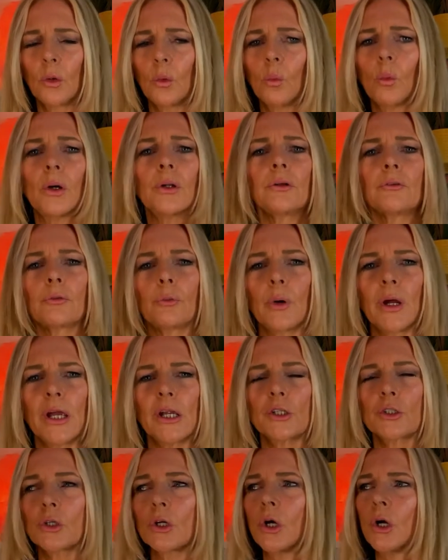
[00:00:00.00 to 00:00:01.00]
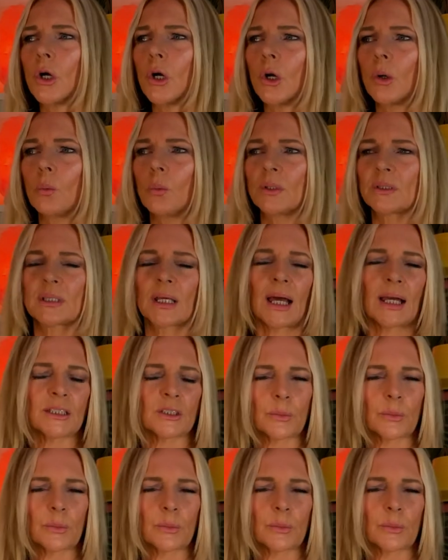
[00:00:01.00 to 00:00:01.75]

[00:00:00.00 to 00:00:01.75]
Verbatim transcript: one of which was a